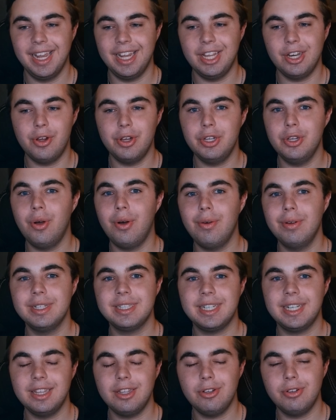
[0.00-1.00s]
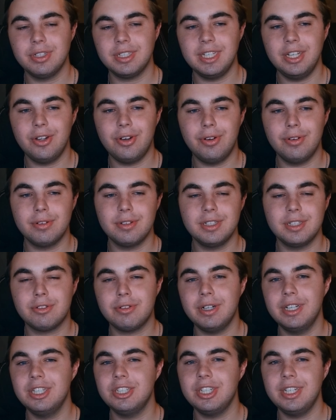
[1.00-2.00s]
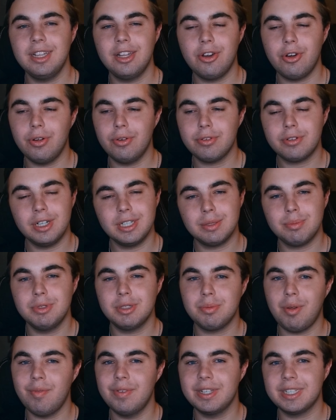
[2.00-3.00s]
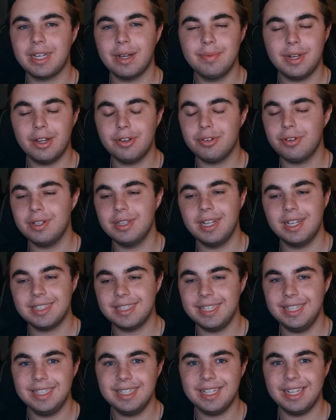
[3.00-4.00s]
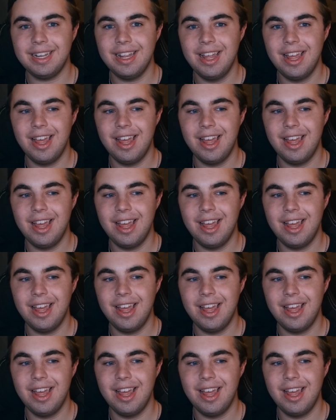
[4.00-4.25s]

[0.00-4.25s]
You know, you always get those, you know, cringy little Christmas movies coming out during that season.